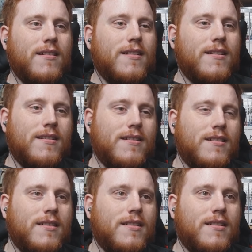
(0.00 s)

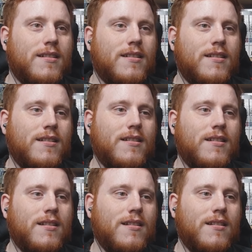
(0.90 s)

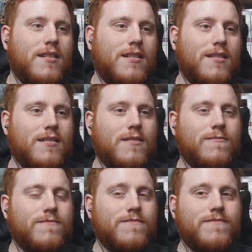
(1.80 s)

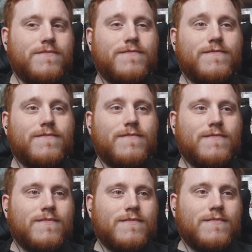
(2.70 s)

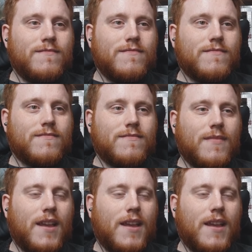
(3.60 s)
[no speech]